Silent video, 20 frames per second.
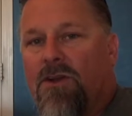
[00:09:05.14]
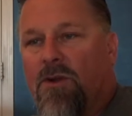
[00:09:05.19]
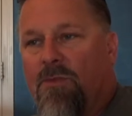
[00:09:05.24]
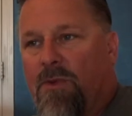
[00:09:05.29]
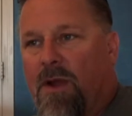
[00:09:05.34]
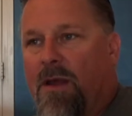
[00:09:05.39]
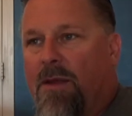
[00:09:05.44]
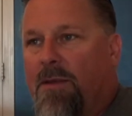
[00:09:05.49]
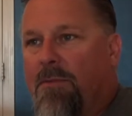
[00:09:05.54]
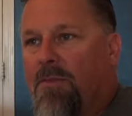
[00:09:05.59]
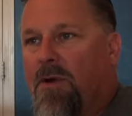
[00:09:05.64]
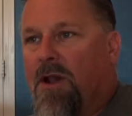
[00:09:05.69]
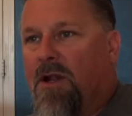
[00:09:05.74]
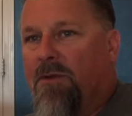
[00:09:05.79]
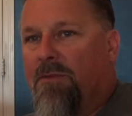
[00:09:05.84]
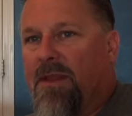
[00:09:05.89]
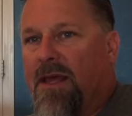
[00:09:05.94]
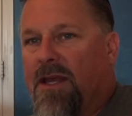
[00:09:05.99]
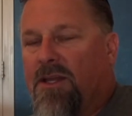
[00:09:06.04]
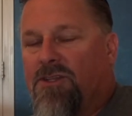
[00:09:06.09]
who probably bought
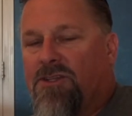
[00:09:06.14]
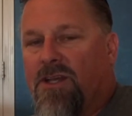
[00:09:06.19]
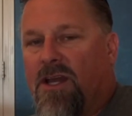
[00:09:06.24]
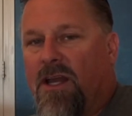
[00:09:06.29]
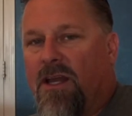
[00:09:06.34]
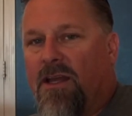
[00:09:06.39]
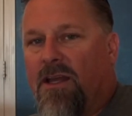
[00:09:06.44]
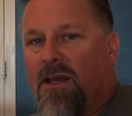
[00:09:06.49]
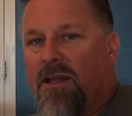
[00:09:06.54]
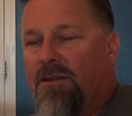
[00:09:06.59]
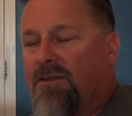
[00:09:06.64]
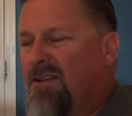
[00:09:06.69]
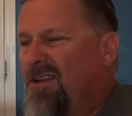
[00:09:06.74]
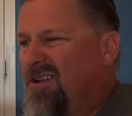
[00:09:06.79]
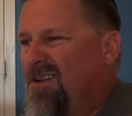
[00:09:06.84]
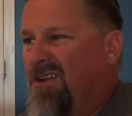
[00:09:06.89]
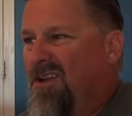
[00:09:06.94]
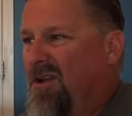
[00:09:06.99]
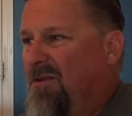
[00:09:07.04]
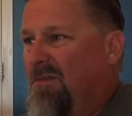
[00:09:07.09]
him that shotgun.
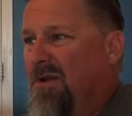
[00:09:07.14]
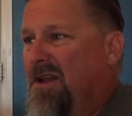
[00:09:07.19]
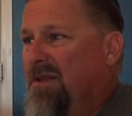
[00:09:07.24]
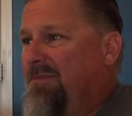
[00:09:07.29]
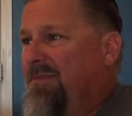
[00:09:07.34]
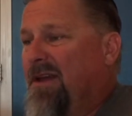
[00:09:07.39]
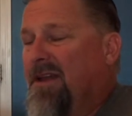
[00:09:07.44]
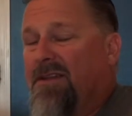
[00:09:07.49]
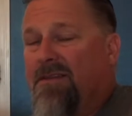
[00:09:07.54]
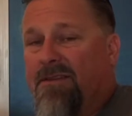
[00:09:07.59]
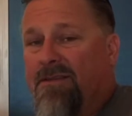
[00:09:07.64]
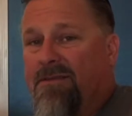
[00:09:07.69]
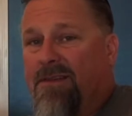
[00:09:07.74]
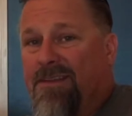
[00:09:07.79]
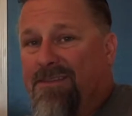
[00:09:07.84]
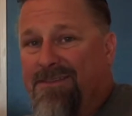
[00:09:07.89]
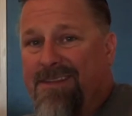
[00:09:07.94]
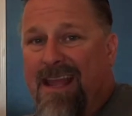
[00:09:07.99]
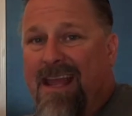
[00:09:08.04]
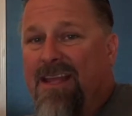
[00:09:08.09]
It might have been
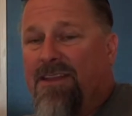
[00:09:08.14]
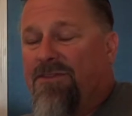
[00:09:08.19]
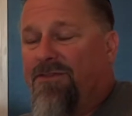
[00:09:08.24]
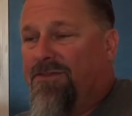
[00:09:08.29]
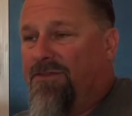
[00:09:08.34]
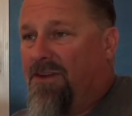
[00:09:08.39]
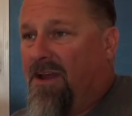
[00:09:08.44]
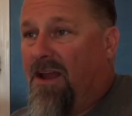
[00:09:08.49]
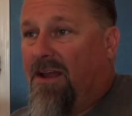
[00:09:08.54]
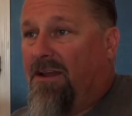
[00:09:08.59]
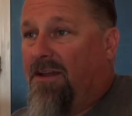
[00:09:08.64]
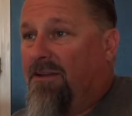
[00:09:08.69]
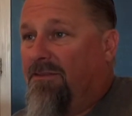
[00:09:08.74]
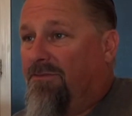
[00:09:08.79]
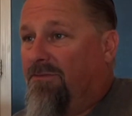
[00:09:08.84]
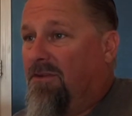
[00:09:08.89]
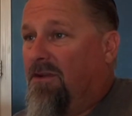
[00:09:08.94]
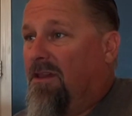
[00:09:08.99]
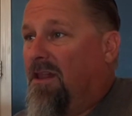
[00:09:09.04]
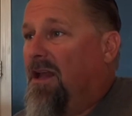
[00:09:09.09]
his dad's shotgun
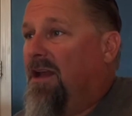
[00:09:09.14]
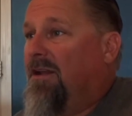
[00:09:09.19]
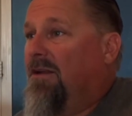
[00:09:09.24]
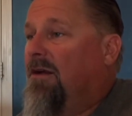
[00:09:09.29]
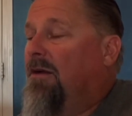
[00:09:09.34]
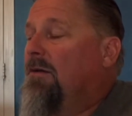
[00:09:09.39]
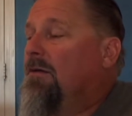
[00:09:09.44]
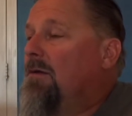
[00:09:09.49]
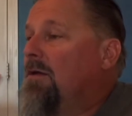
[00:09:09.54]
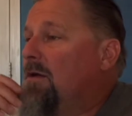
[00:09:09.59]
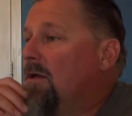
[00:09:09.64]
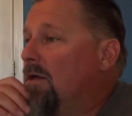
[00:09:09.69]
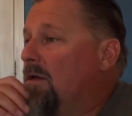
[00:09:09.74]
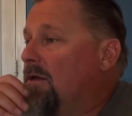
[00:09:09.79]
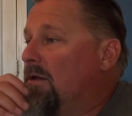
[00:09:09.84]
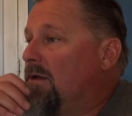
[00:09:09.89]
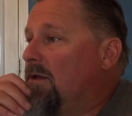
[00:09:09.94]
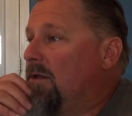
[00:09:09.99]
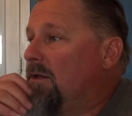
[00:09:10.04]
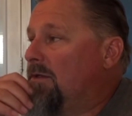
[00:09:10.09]
for all I know.
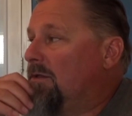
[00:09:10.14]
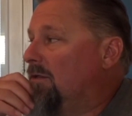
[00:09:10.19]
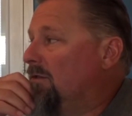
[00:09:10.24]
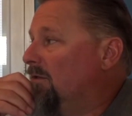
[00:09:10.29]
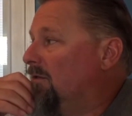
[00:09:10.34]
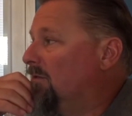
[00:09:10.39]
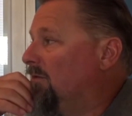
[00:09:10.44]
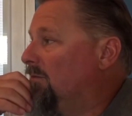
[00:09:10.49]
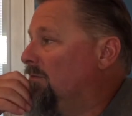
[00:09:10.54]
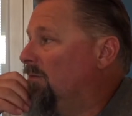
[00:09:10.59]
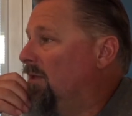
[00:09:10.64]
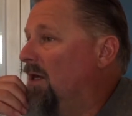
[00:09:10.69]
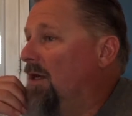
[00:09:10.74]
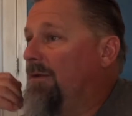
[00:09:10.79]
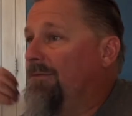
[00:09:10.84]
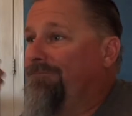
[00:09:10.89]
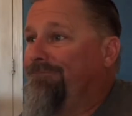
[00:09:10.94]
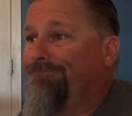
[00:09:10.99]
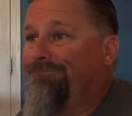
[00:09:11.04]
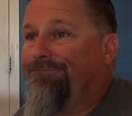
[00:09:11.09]

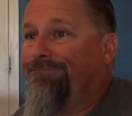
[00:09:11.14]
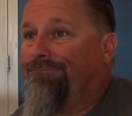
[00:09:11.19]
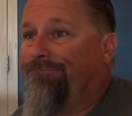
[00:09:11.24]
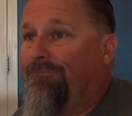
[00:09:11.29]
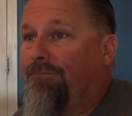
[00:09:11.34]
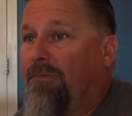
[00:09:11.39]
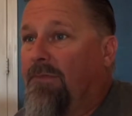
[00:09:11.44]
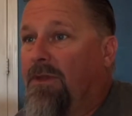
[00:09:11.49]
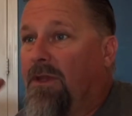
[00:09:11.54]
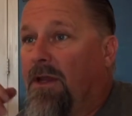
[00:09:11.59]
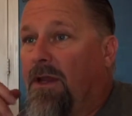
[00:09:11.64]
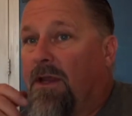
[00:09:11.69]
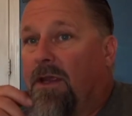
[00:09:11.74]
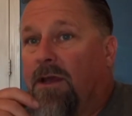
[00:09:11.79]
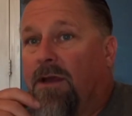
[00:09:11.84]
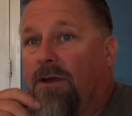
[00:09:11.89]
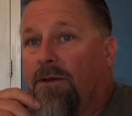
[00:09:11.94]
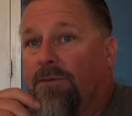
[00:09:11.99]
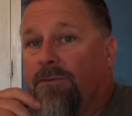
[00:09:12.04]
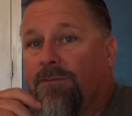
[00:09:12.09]
But there you
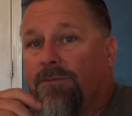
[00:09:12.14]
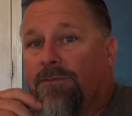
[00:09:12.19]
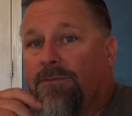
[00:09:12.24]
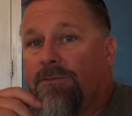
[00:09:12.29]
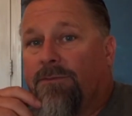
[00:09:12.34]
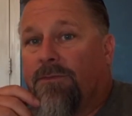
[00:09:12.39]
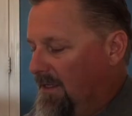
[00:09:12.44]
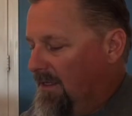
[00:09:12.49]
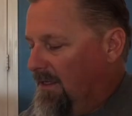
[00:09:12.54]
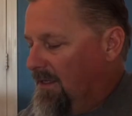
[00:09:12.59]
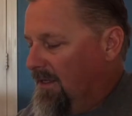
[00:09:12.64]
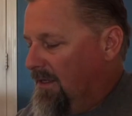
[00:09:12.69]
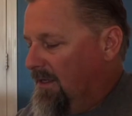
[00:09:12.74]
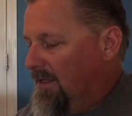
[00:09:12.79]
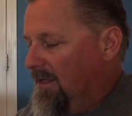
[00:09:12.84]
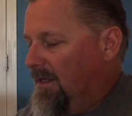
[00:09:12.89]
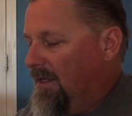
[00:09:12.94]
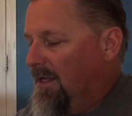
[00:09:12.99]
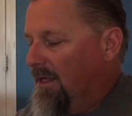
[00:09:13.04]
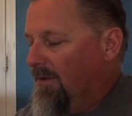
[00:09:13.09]
go.
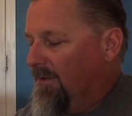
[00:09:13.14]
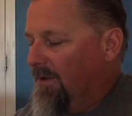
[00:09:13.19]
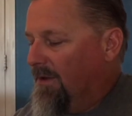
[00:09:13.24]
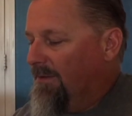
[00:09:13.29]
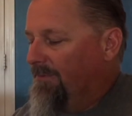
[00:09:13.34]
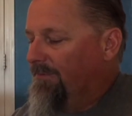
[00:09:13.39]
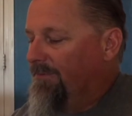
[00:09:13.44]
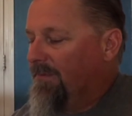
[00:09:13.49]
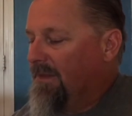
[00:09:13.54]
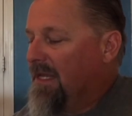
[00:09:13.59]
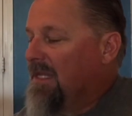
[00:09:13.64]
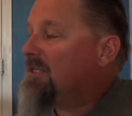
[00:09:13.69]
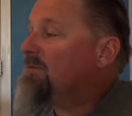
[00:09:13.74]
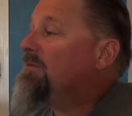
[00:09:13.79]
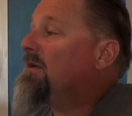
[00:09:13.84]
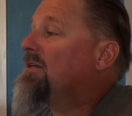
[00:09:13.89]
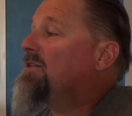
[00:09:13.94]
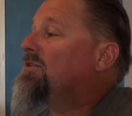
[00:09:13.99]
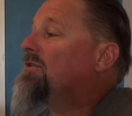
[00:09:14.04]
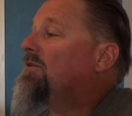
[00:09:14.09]
Anyway, that's
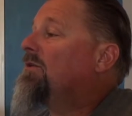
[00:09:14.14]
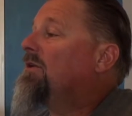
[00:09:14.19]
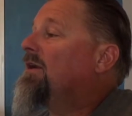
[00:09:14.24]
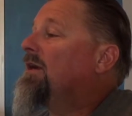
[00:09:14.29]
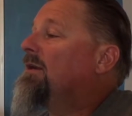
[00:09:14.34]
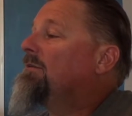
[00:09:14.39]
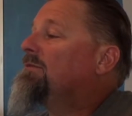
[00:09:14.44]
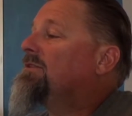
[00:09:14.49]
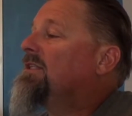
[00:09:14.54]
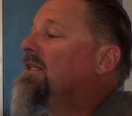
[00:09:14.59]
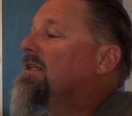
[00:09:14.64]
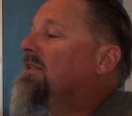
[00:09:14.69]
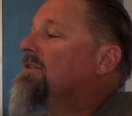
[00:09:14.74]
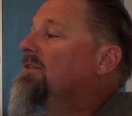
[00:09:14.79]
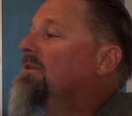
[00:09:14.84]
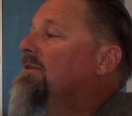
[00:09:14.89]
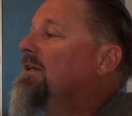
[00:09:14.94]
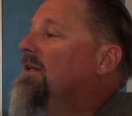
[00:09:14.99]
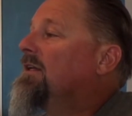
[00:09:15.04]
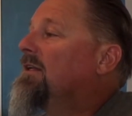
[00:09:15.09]
my story. I'm sticking
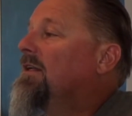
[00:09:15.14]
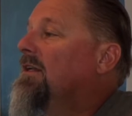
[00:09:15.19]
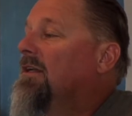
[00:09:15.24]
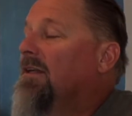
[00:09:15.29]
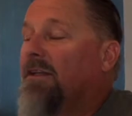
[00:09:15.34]
to it.